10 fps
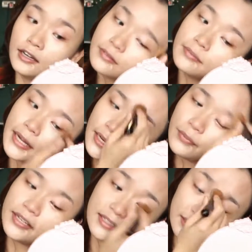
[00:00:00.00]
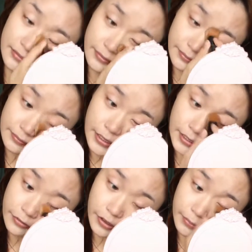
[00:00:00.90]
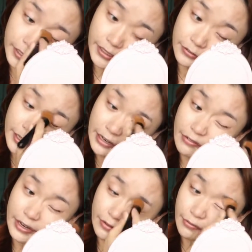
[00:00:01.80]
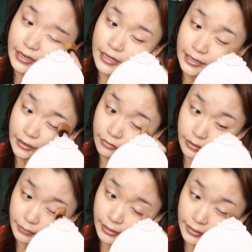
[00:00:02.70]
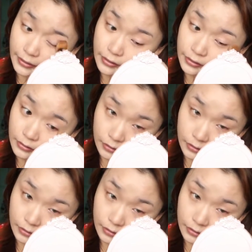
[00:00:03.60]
But anyways, enough complaining. Really enough complaining.